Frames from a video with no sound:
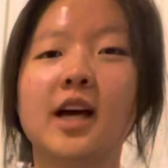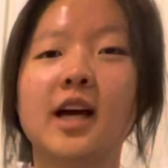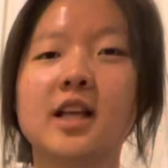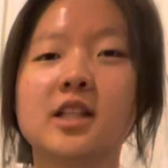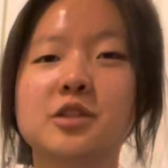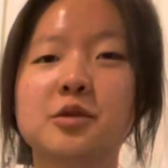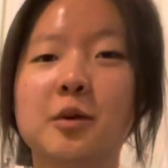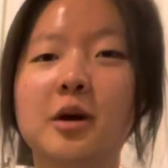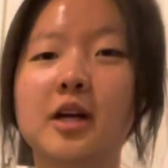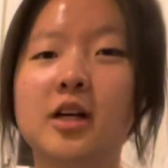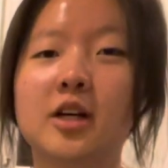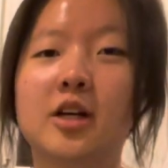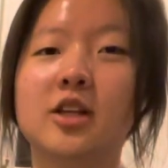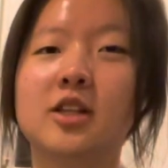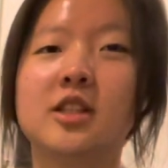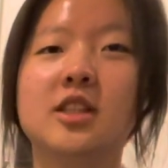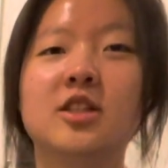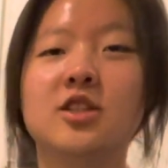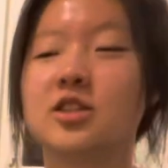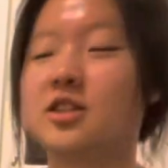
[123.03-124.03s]
I ask why I
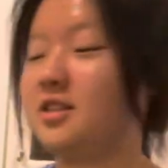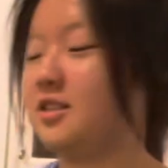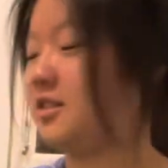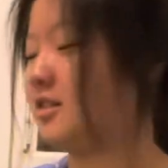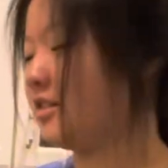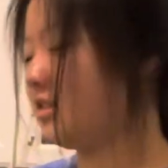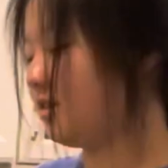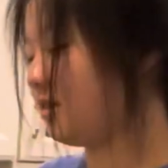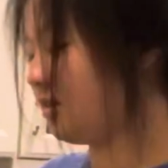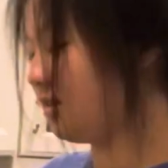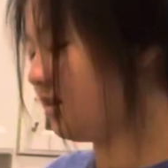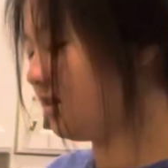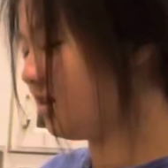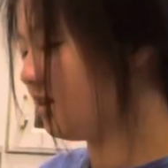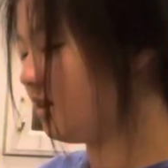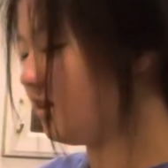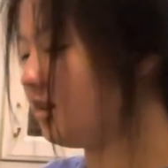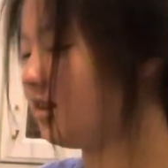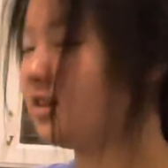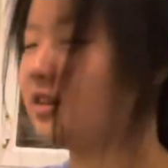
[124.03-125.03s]
auditioned. Oh my god, we
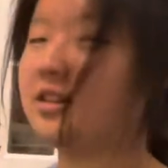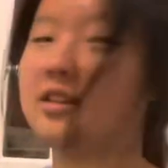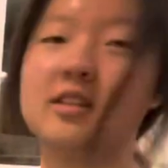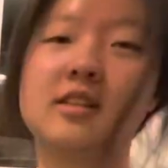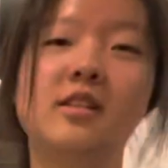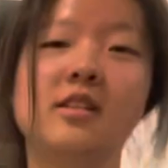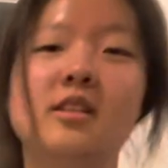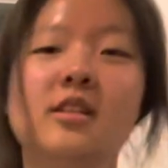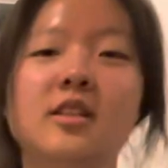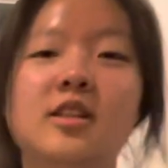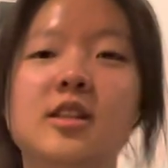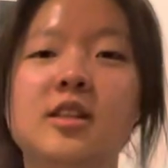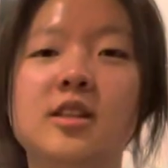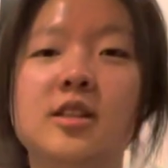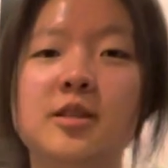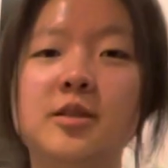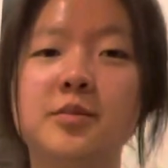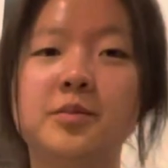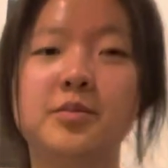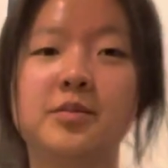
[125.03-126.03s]
should send this to Gordon
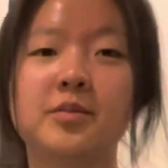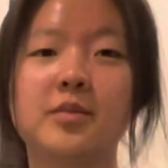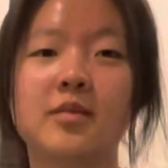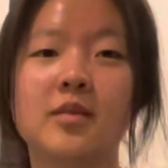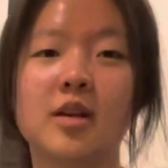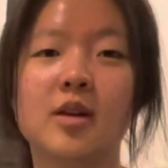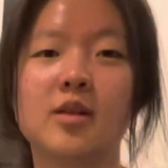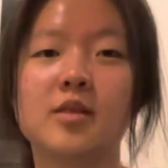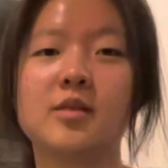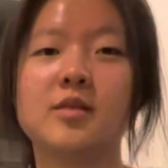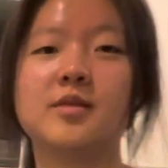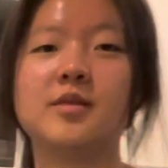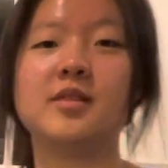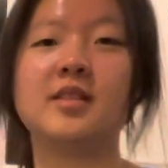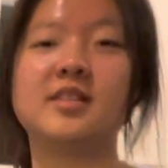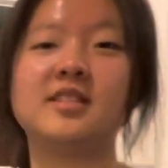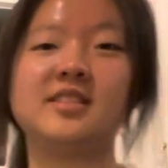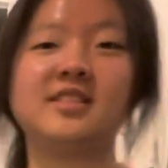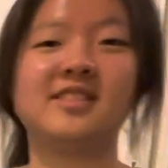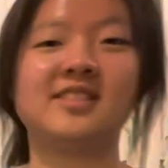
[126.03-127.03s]
Ramsay and ask him to
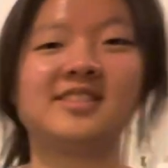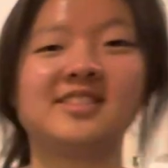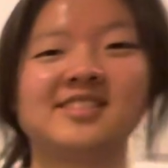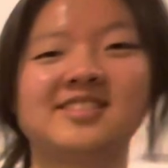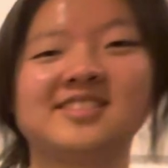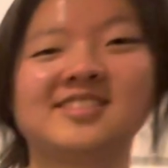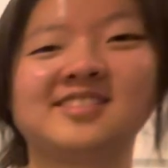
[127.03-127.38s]
rate it.